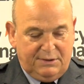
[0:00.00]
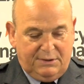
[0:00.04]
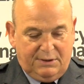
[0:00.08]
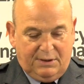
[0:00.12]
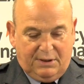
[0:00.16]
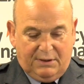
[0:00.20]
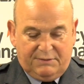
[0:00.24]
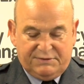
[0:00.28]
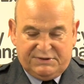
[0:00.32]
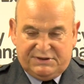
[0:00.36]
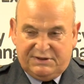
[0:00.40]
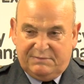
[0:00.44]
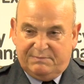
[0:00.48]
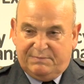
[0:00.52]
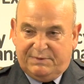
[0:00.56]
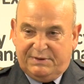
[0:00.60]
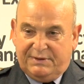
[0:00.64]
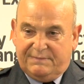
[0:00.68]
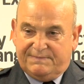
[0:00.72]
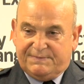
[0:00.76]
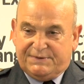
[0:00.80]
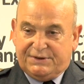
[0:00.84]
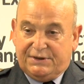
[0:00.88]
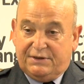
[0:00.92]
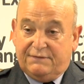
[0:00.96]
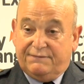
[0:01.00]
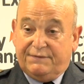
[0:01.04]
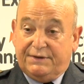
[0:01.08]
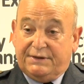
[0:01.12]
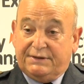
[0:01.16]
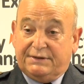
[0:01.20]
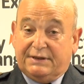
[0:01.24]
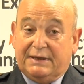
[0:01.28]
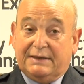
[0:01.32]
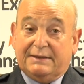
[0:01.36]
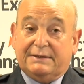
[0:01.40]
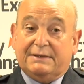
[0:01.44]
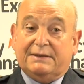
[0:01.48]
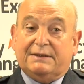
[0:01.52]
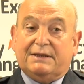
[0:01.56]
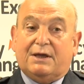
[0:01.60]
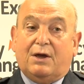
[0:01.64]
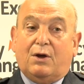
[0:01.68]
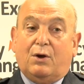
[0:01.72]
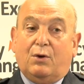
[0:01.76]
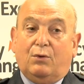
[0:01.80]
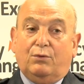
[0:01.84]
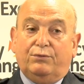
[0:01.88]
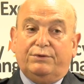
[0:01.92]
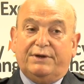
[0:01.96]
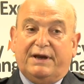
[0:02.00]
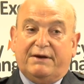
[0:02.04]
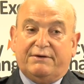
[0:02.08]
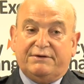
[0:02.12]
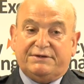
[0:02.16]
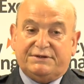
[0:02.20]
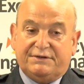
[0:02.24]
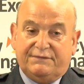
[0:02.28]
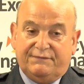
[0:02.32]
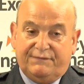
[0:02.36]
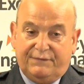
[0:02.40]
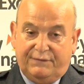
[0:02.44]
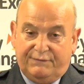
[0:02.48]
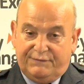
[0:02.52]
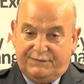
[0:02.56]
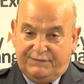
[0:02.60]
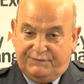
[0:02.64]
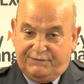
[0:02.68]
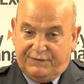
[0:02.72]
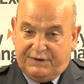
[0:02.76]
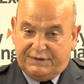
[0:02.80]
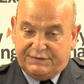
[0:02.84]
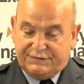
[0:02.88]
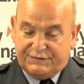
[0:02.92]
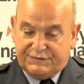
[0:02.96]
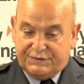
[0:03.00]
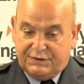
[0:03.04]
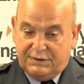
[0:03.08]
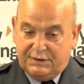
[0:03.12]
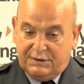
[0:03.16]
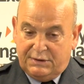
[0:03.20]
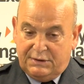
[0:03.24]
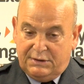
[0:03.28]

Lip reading: I was simply observing that the whole narrative of defence